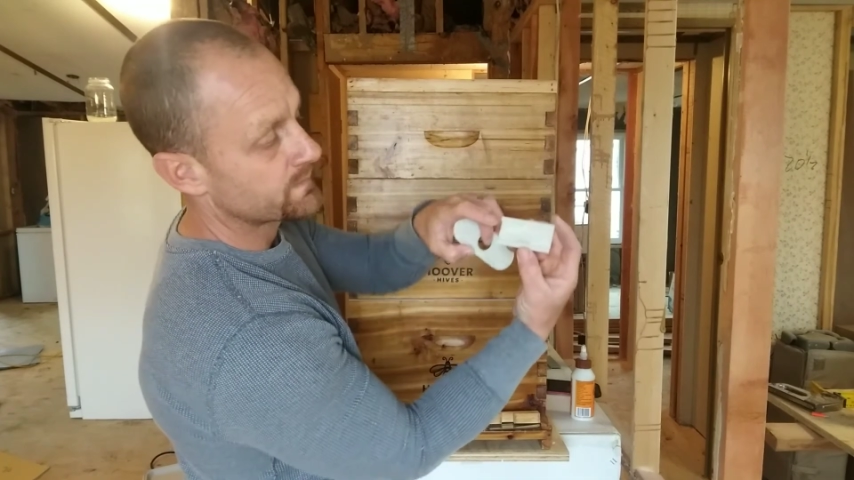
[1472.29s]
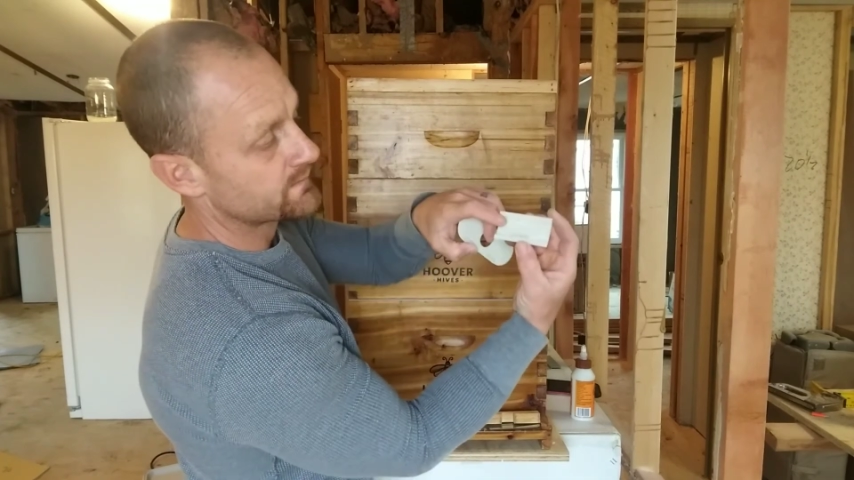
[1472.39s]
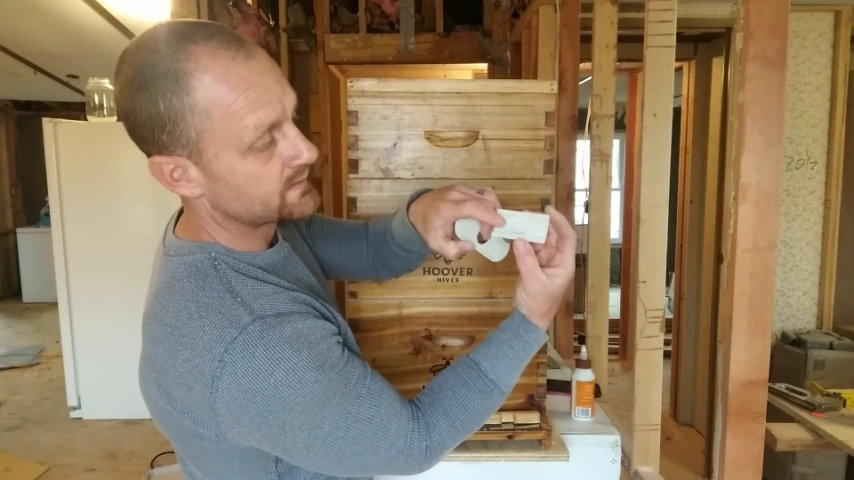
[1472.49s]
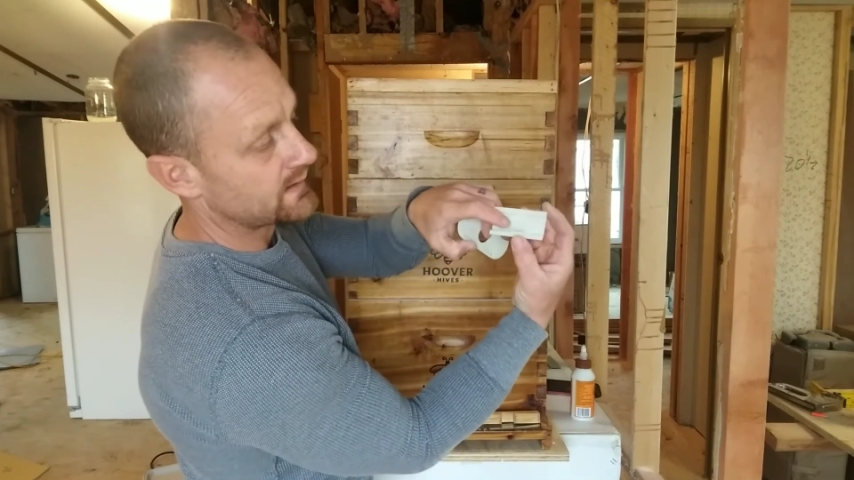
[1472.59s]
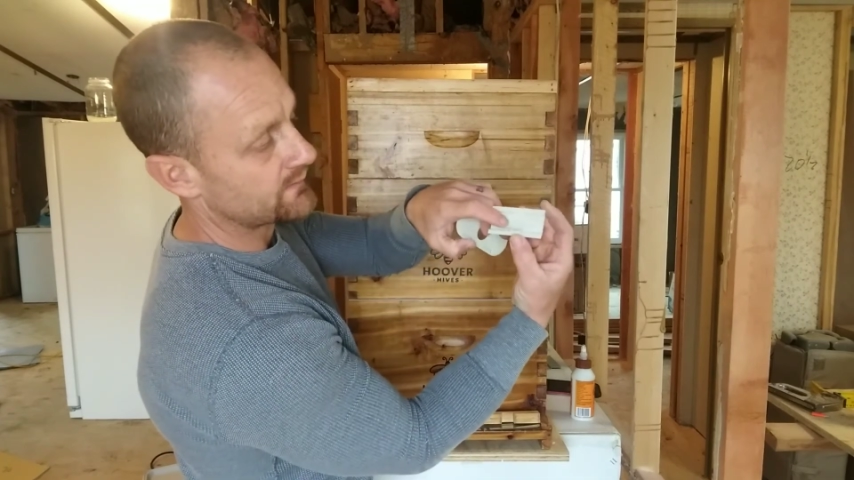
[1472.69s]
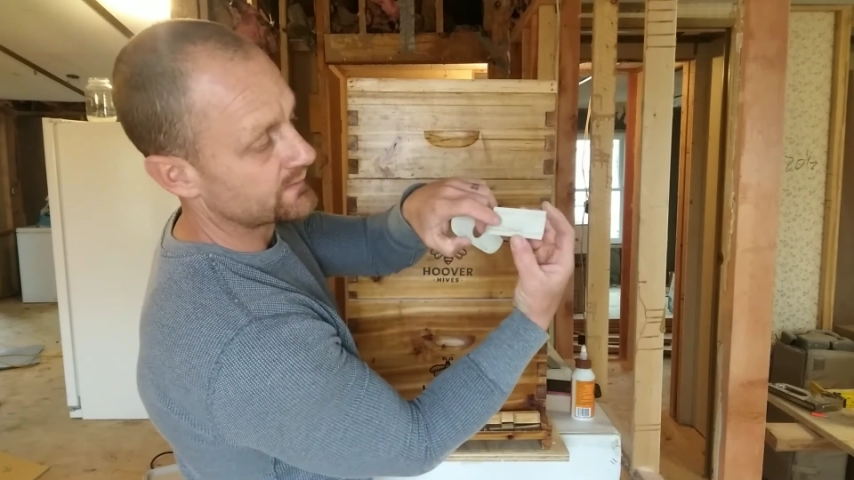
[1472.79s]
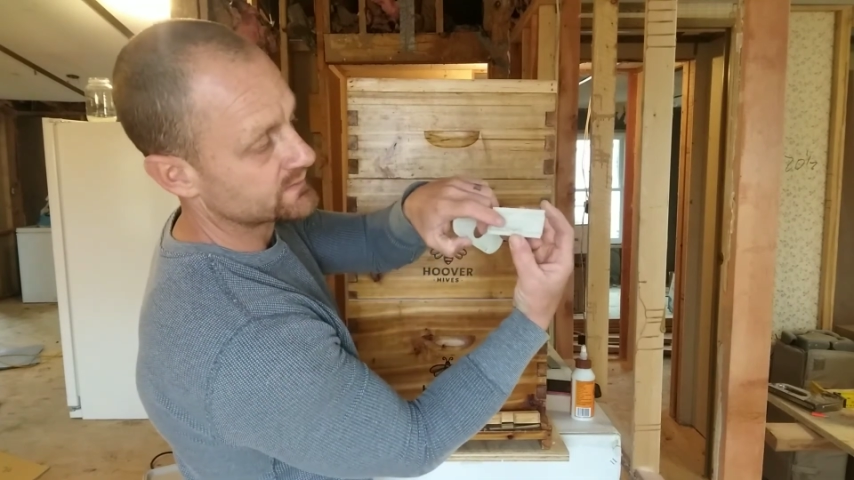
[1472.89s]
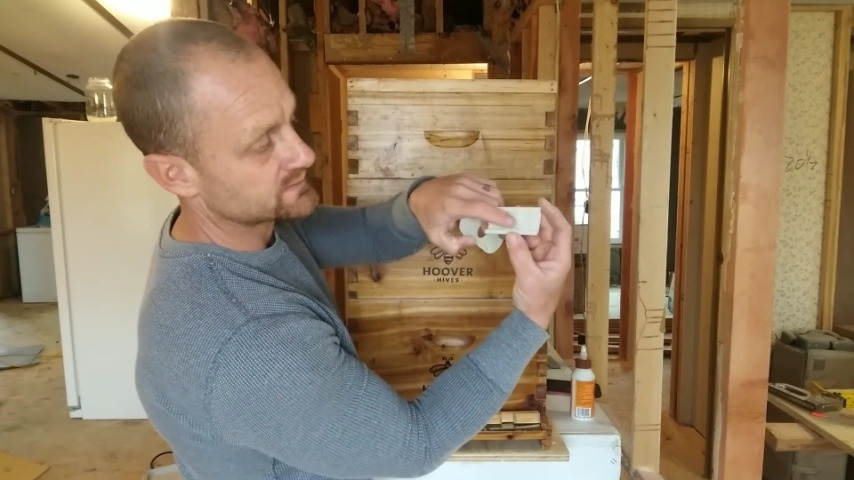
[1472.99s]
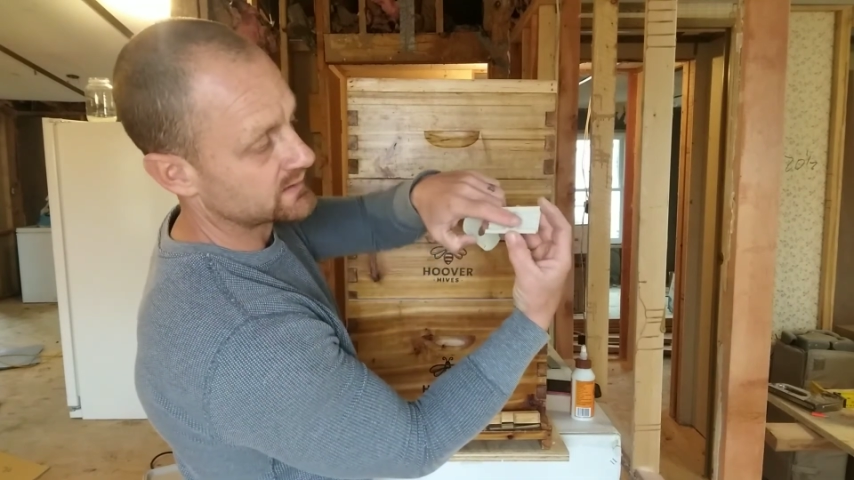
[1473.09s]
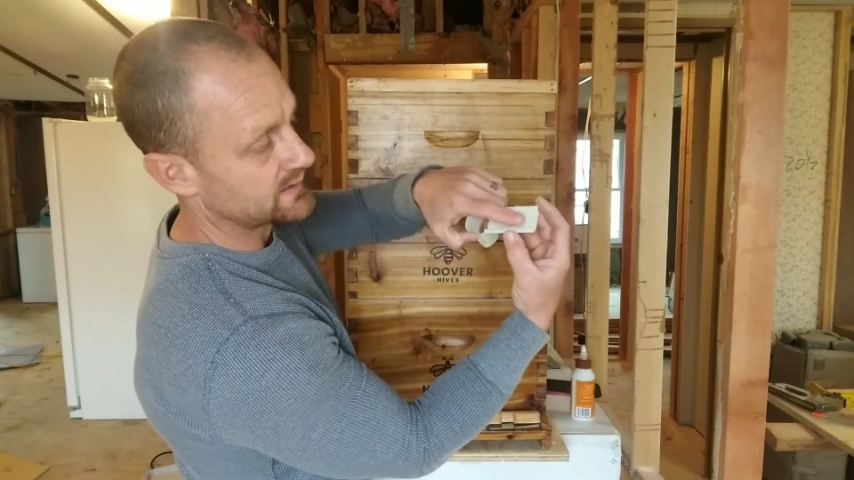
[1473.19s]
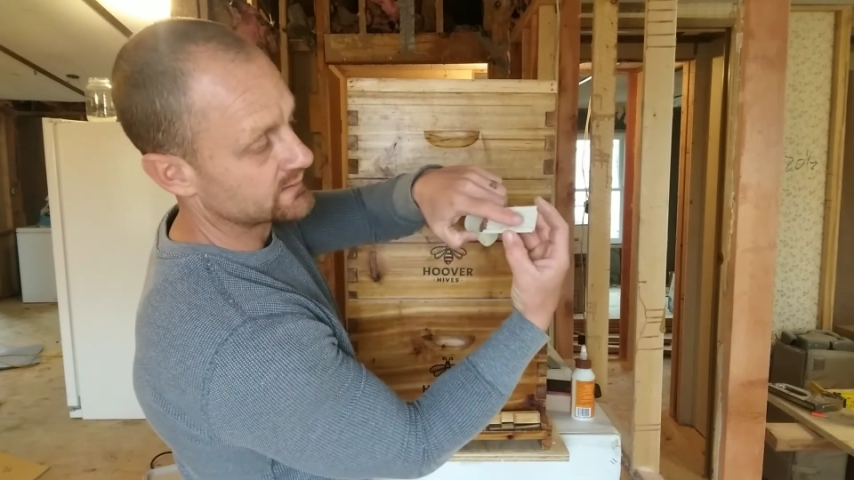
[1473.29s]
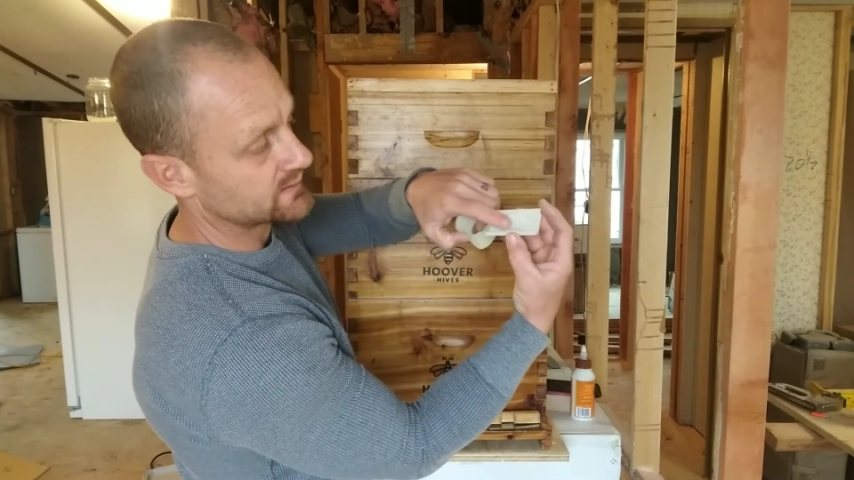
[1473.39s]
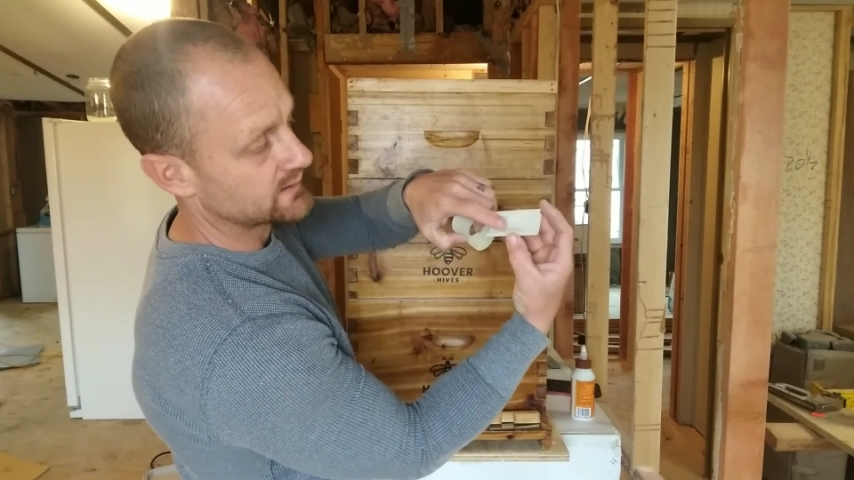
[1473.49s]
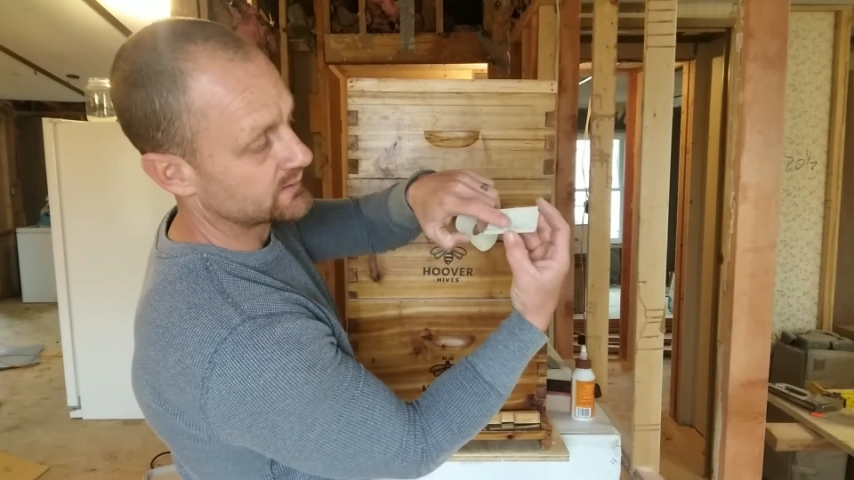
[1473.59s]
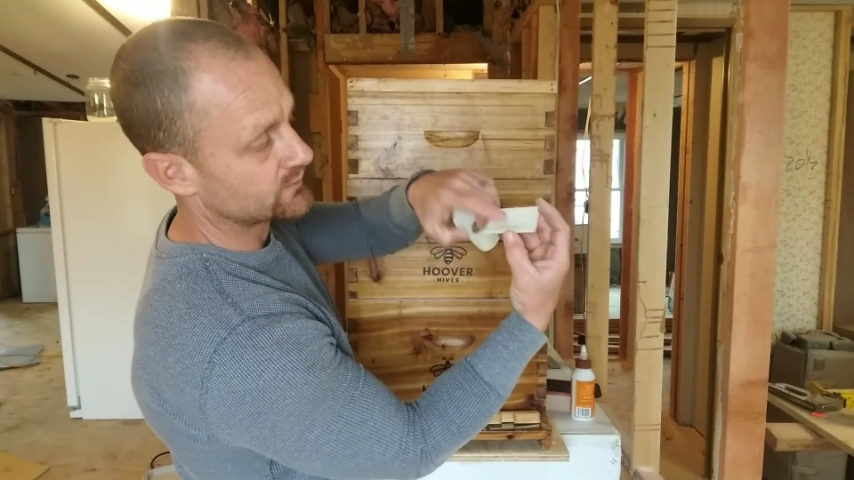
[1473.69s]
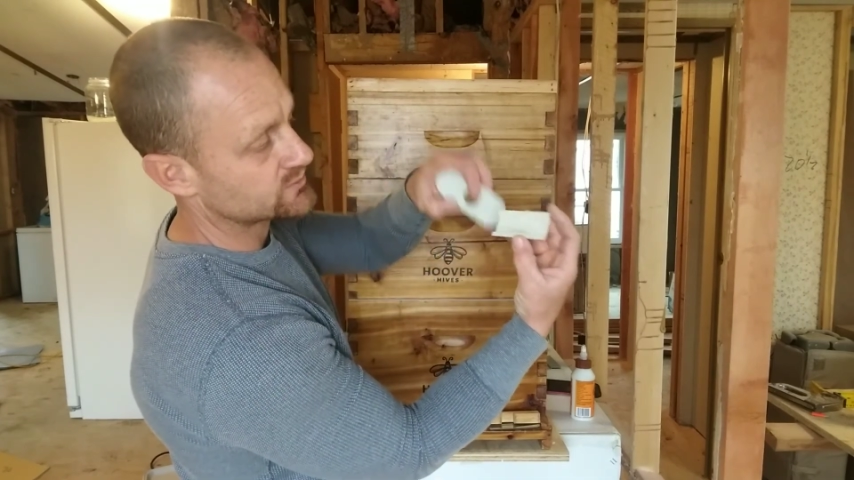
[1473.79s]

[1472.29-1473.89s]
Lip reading: see how there's like a little